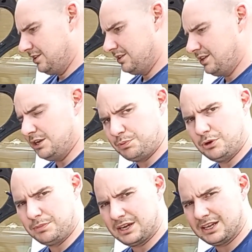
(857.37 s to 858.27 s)
Then you put
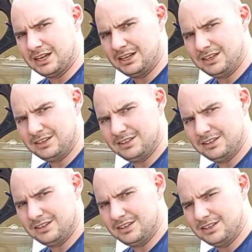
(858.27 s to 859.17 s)
them back in
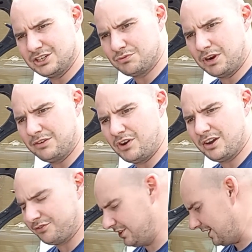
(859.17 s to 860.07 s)
and she's running
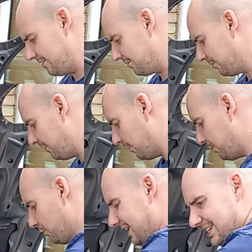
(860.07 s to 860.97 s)
rough again. But if I
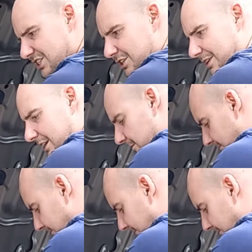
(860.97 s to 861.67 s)
pull these 2 out,